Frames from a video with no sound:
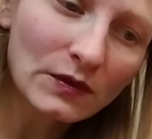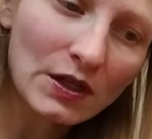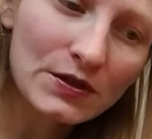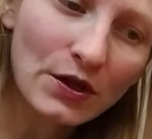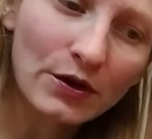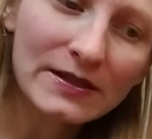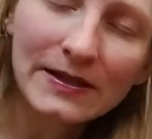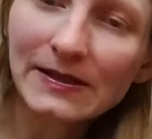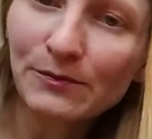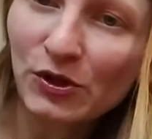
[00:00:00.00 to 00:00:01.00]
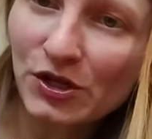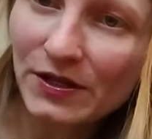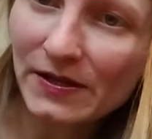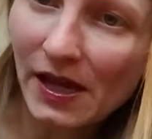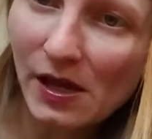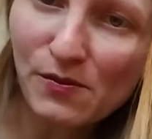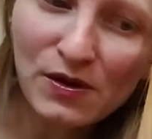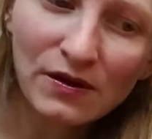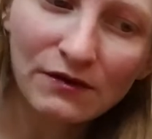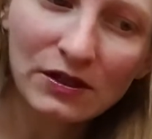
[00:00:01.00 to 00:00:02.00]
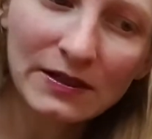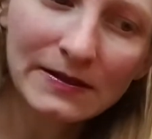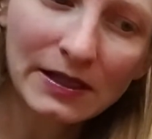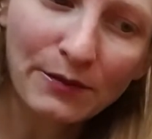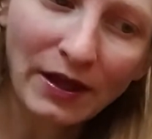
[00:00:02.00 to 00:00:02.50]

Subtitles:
So it says push escape if you need to skip